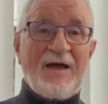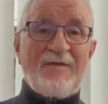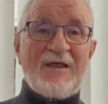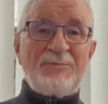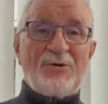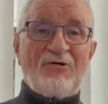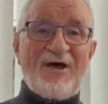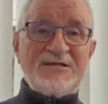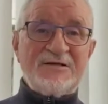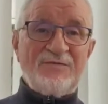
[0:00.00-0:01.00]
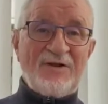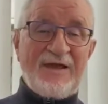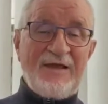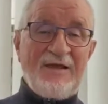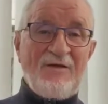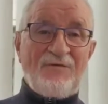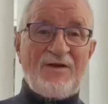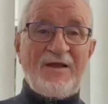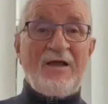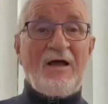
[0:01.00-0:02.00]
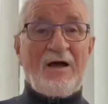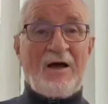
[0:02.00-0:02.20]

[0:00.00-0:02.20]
and then progressively feeding